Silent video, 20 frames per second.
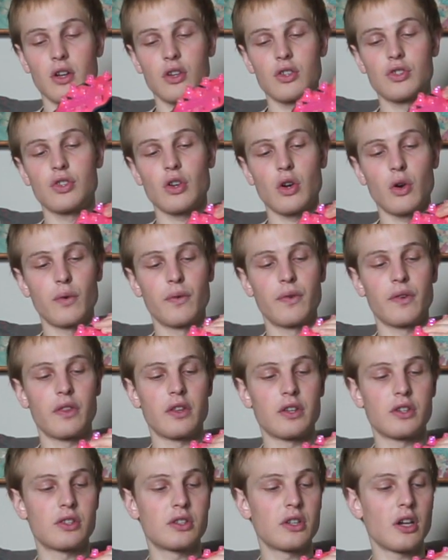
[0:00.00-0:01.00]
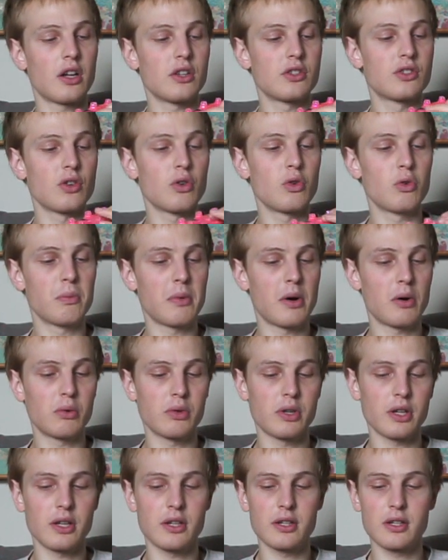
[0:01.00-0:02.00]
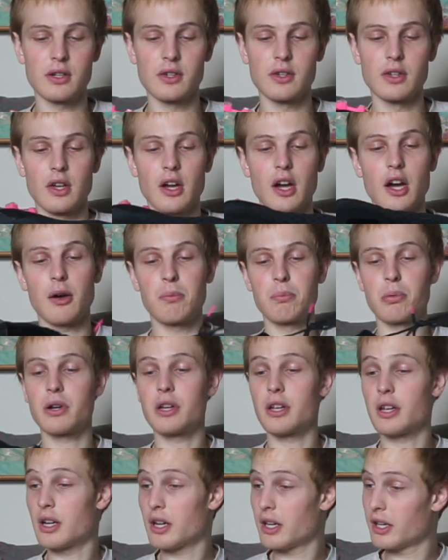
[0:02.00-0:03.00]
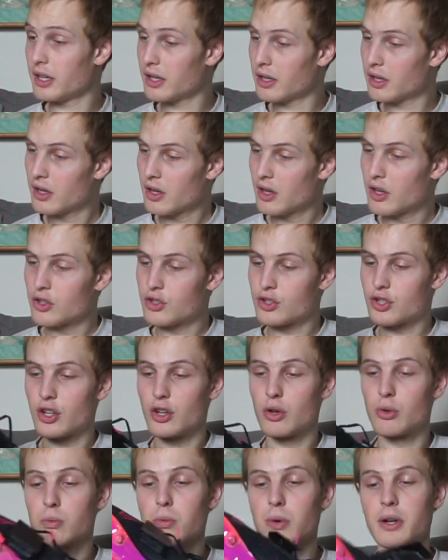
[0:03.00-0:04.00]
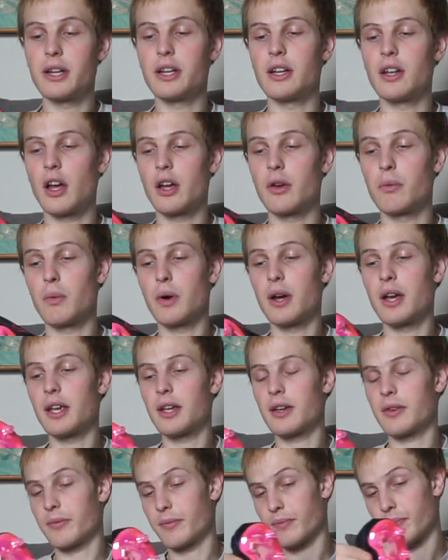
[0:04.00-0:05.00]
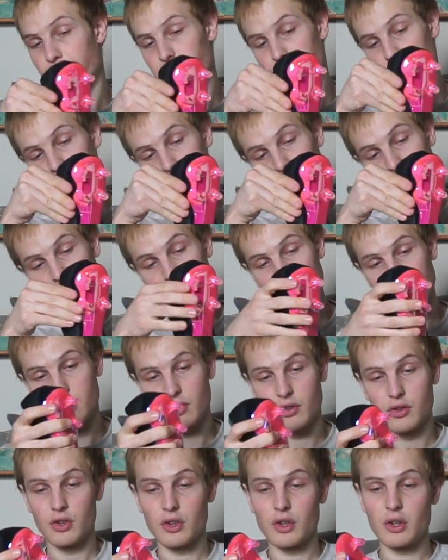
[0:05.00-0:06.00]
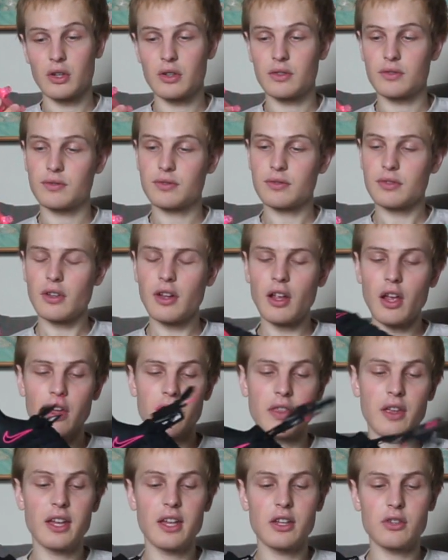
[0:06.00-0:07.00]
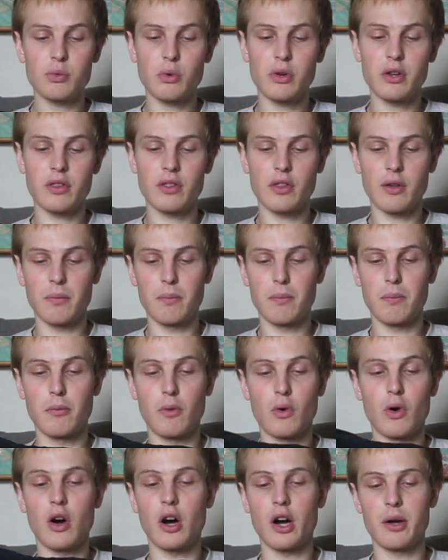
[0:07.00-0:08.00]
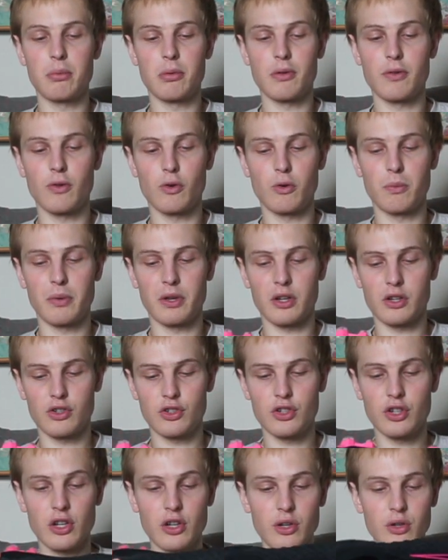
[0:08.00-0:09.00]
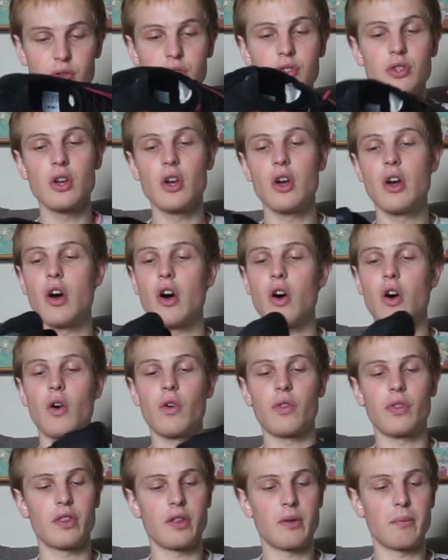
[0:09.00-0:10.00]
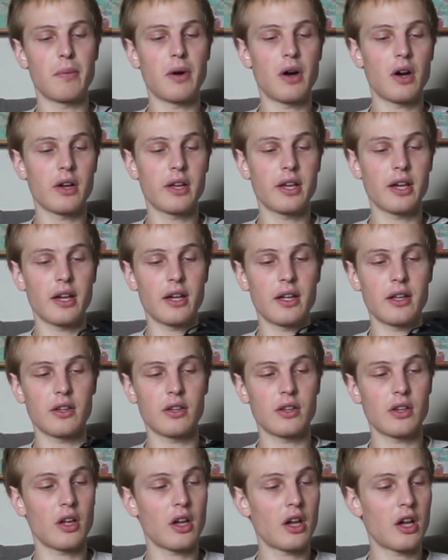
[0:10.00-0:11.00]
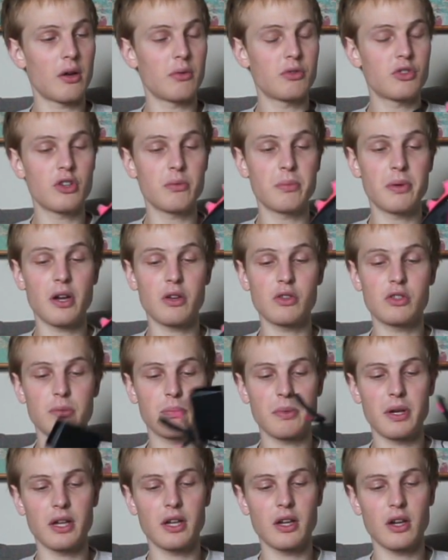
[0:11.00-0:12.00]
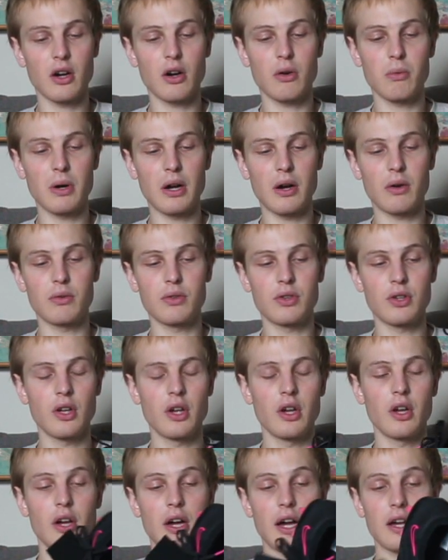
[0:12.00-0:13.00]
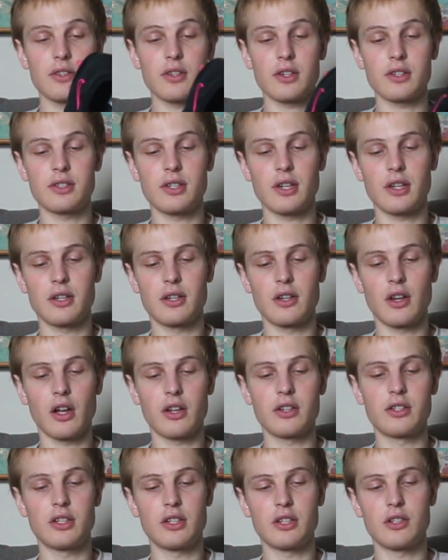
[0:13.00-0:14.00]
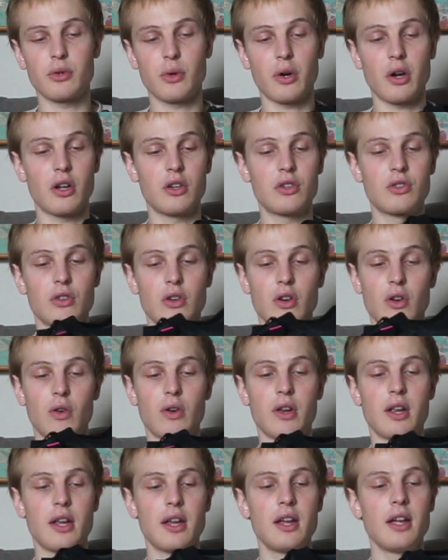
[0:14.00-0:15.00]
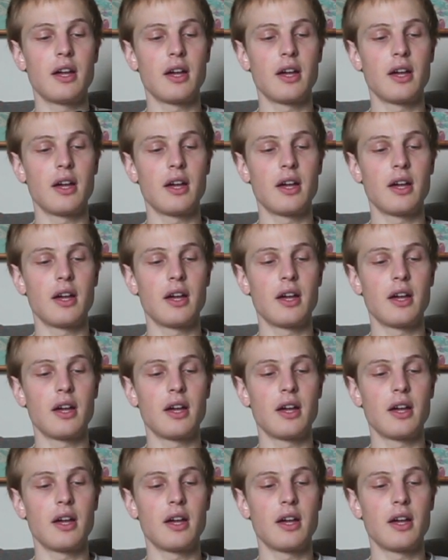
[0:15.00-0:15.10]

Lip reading: sole for the studs, all molded. A pretty clean shoe, really lightweight, and I think it's one of the more high performing shoes on the market. Should be able to make around, as I said, 90 to 100 on it,